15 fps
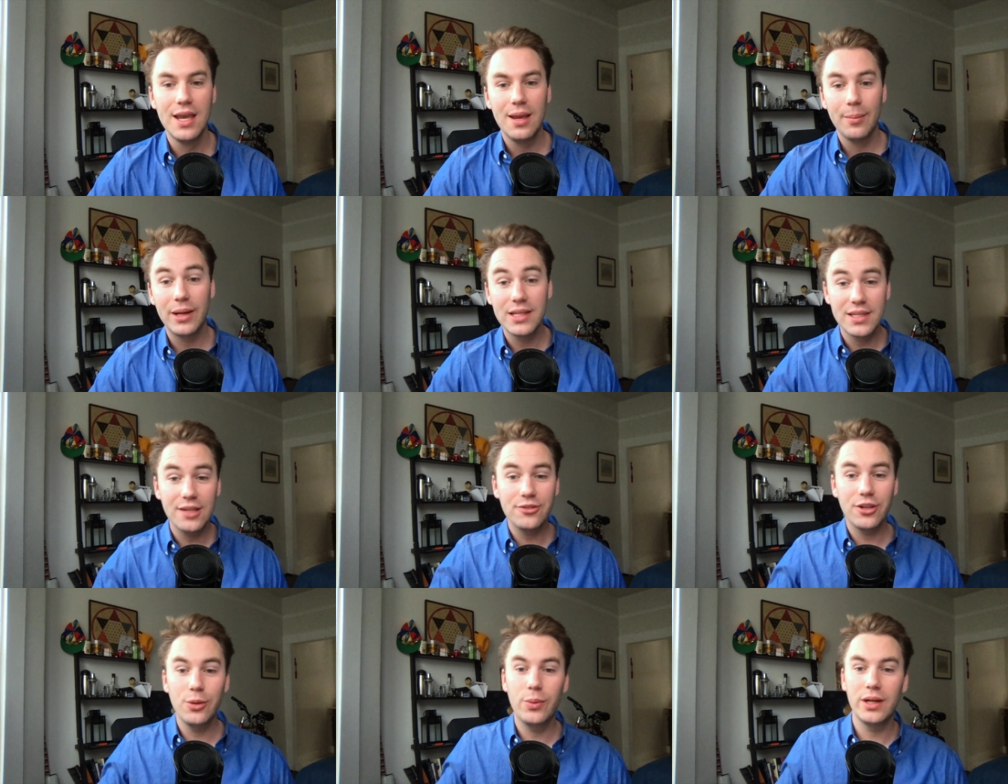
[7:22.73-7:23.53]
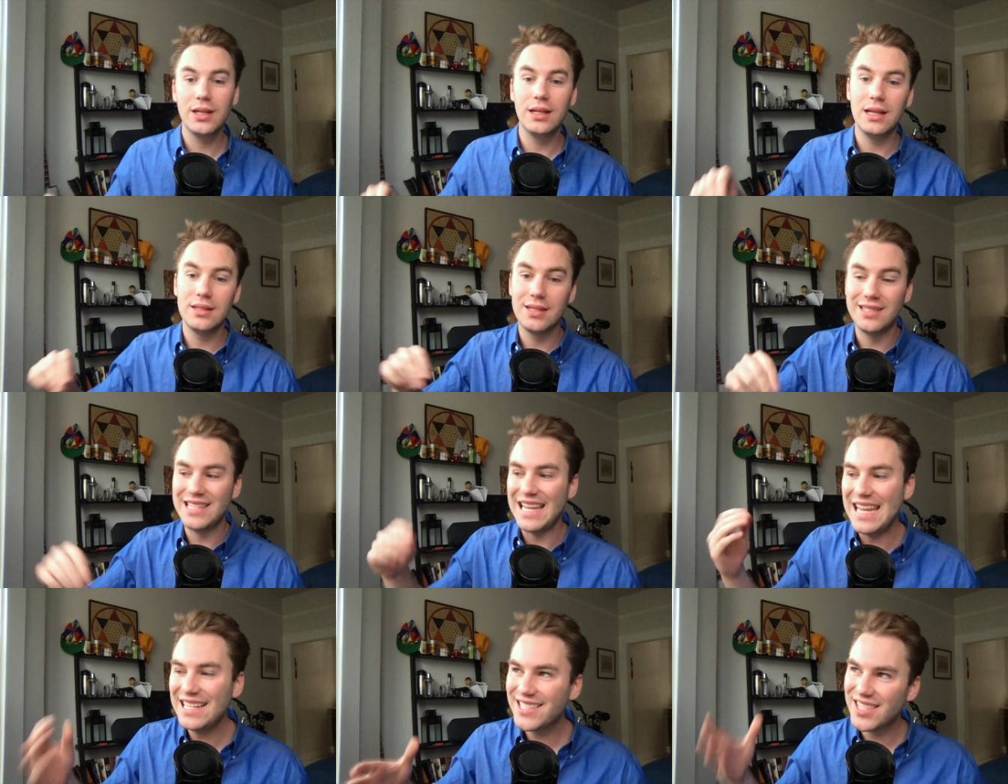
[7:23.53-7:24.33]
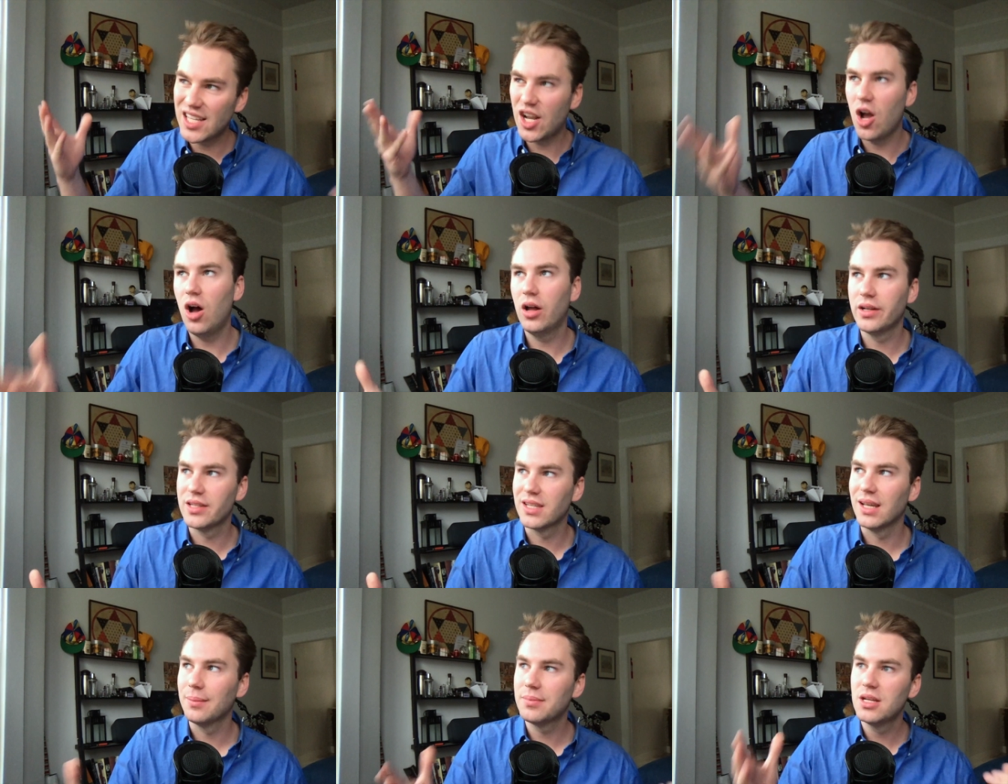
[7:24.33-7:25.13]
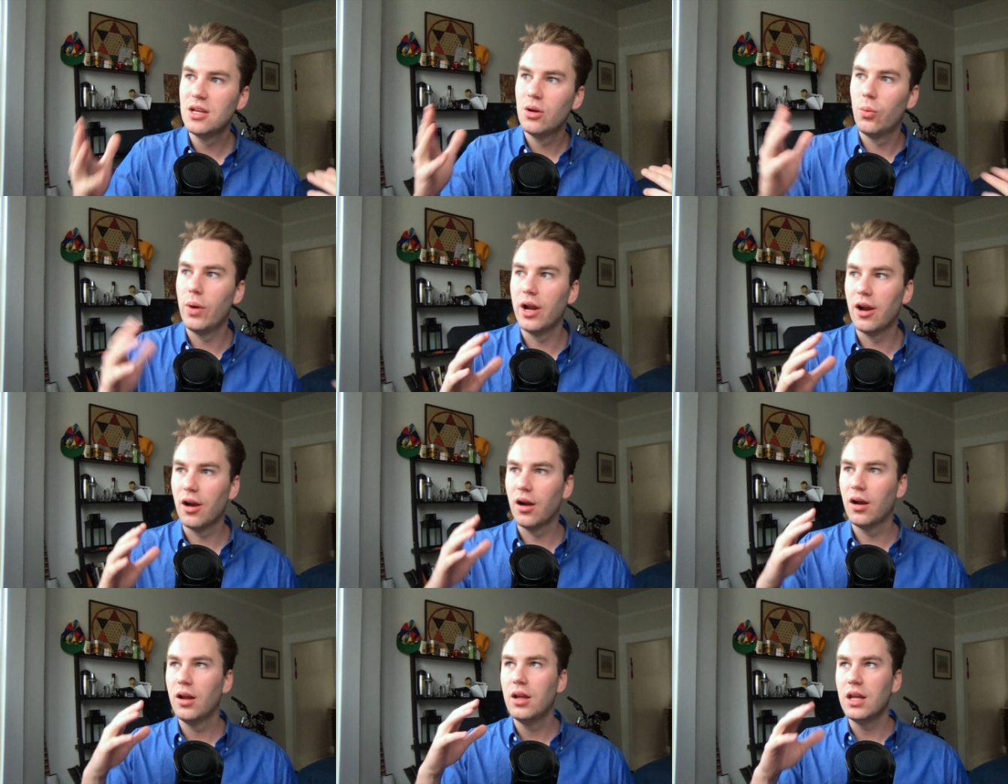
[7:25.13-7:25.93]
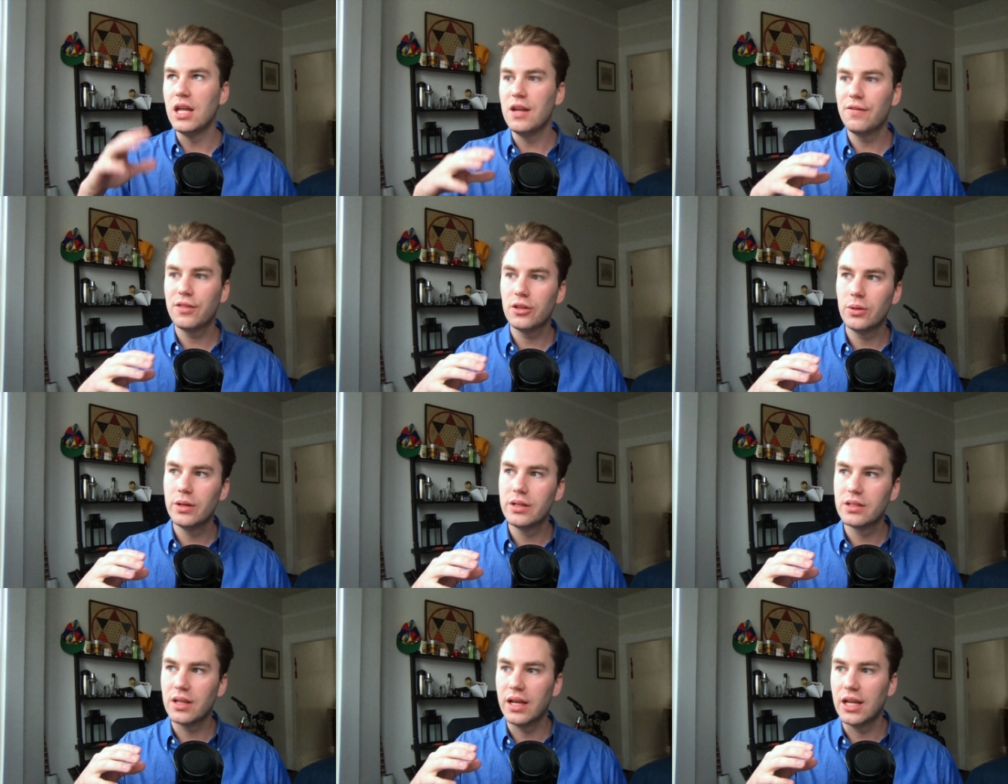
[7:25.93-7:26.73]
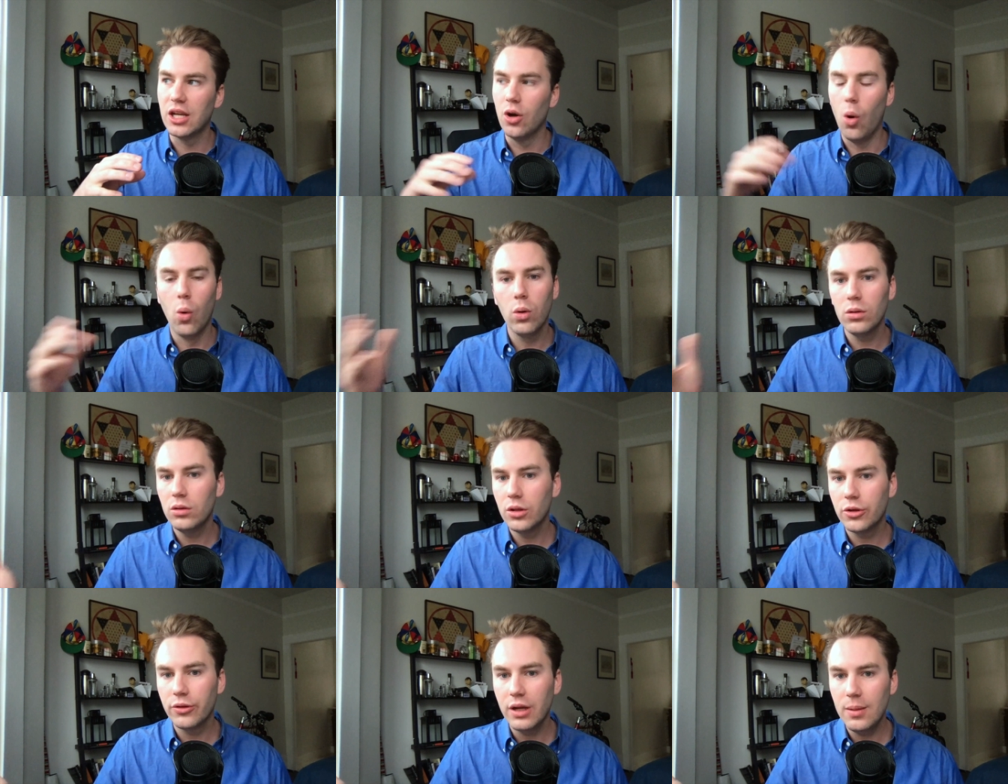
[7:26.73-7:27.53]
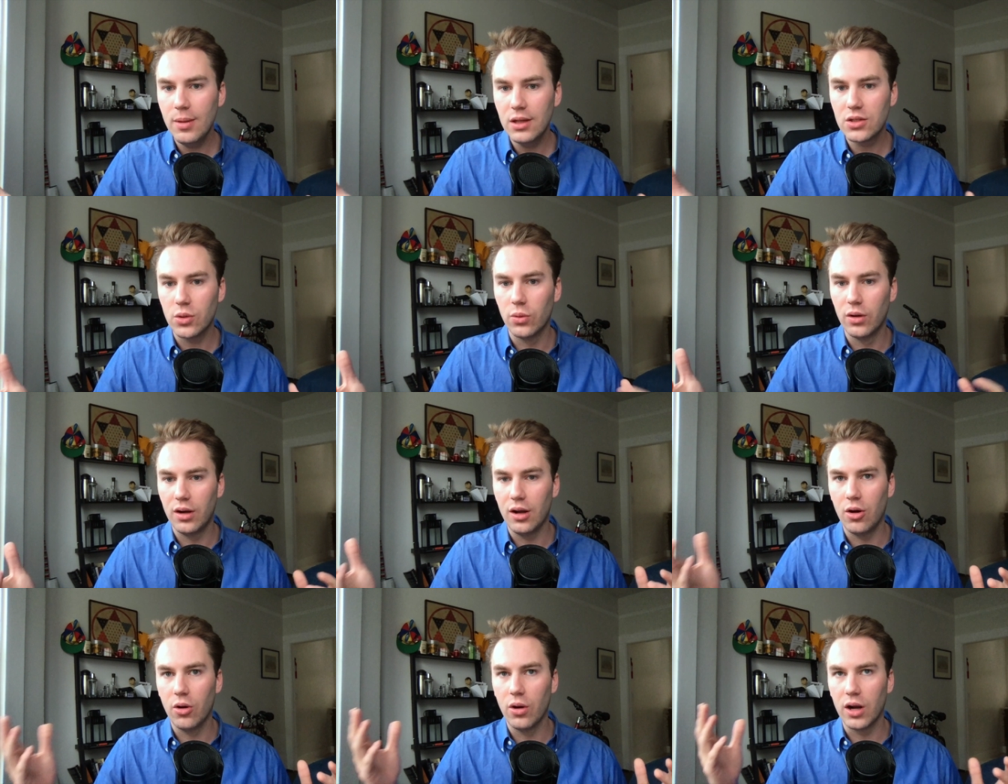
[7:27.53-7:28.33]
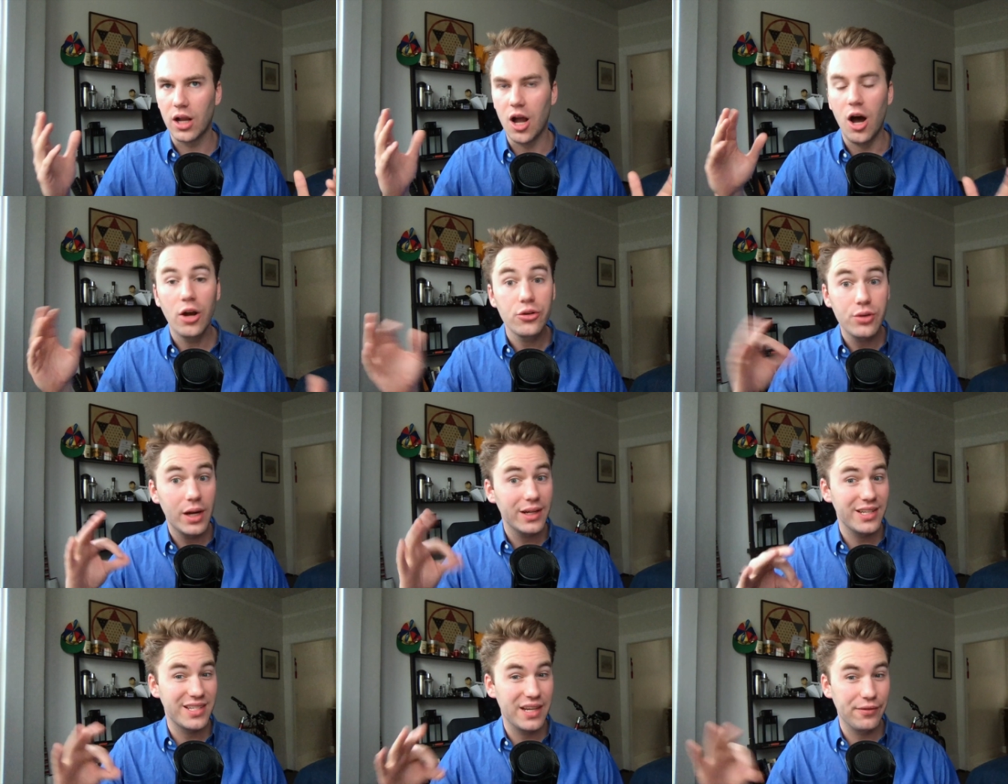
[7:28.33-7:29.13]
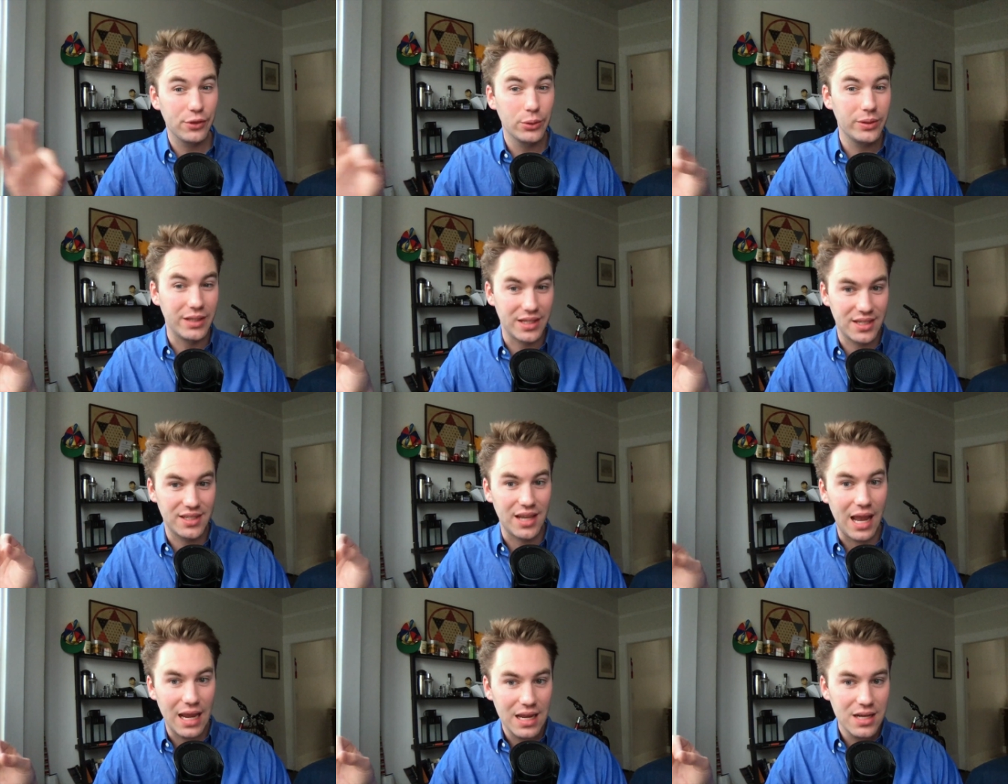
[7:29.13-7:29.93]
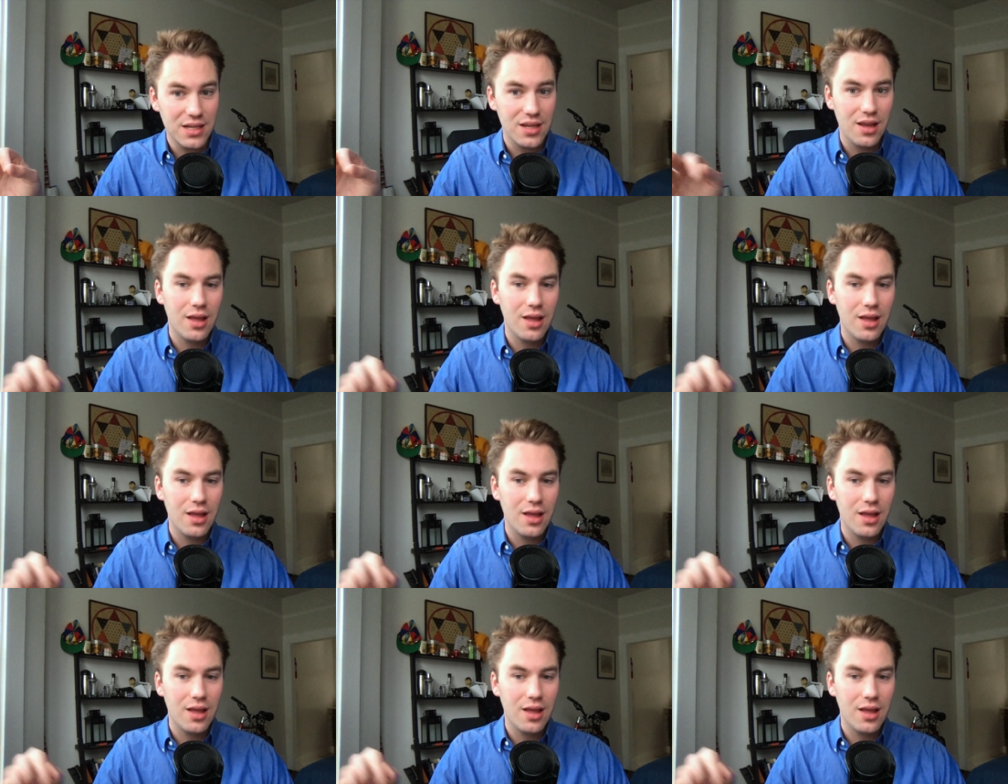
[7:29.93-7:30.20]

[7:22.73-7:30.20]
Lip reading: But essentially what it is it's the concept where if there is like an oral agreement or a contract is never really signed,